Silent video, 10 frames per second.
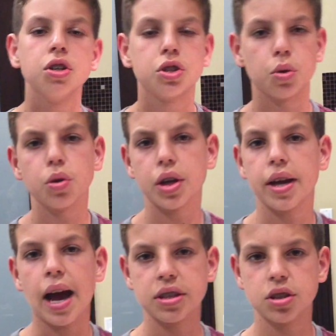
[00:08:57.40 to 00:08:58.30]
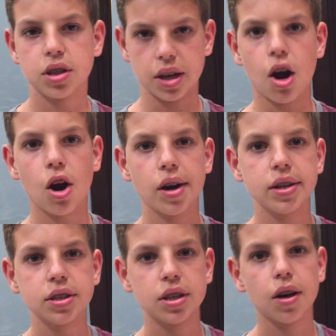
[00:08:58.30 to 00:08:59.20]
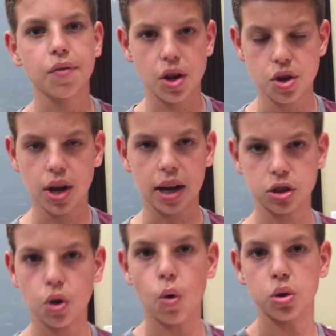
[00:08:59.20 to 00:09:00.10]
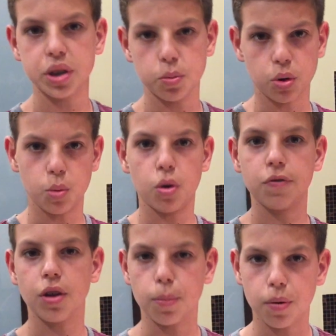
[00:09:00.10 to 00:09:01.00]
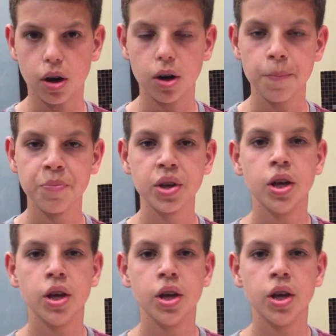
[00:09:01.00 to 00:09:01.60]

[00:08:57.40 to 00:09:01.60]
so it hardens enough that you can actually hold it where it won't fall apart.